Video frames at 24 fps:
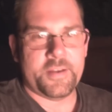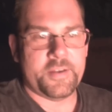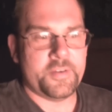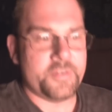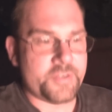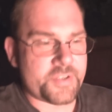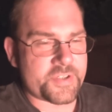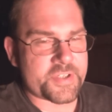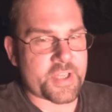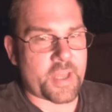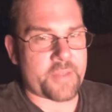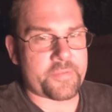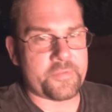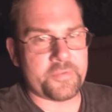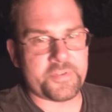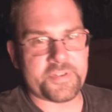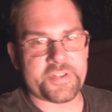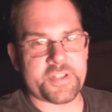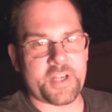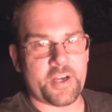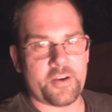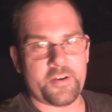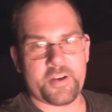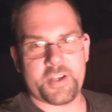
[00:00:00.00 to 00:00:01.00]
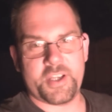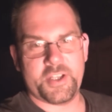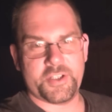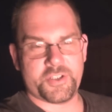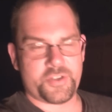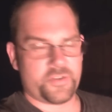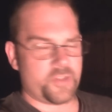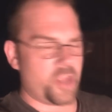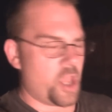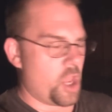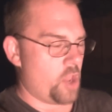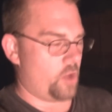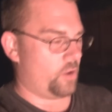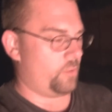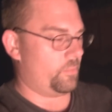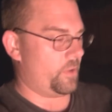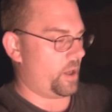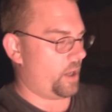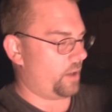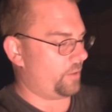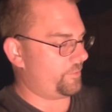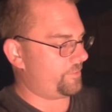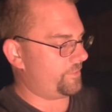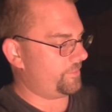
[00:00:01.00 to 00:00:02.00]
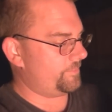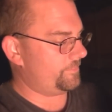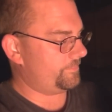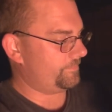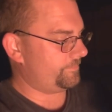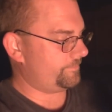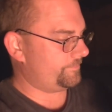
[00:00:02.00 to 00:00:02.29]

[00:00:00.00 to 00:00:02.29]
You just got through staring into the Hellmouth.